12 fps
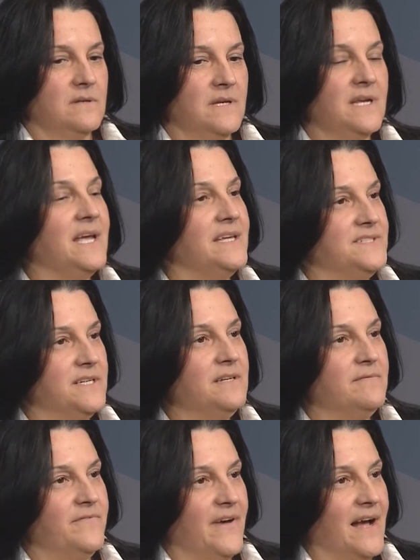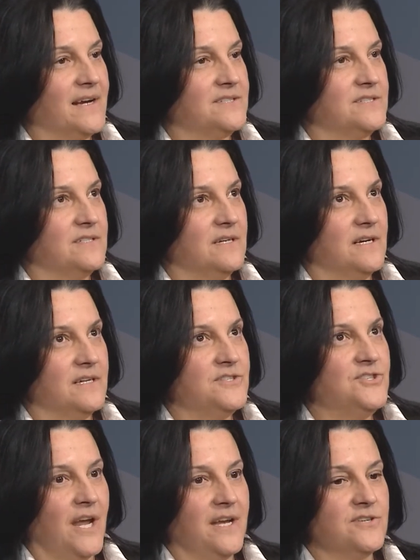it did in fact
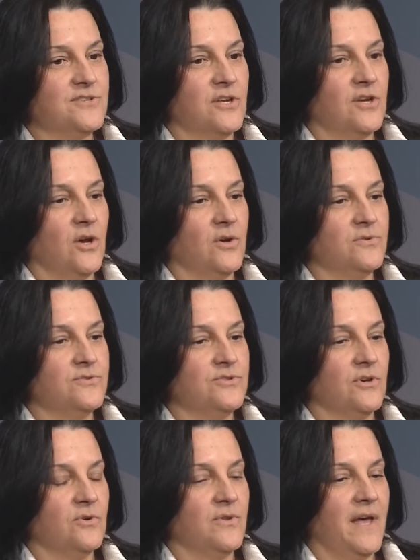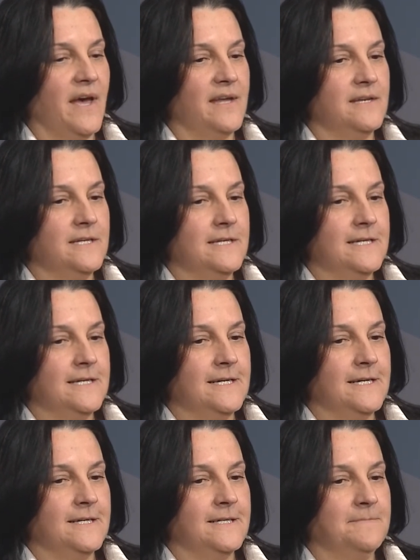change the code so that
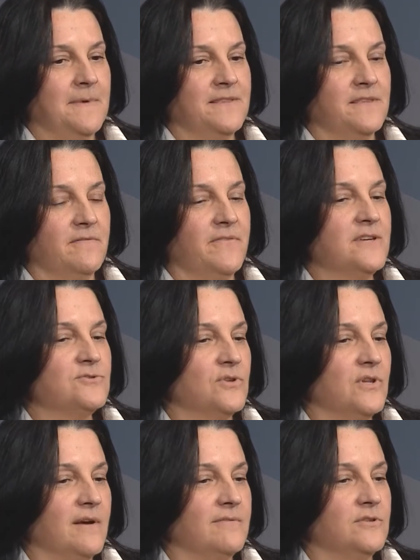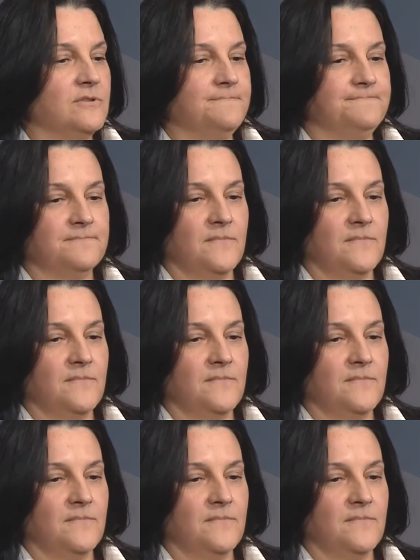at the federal level,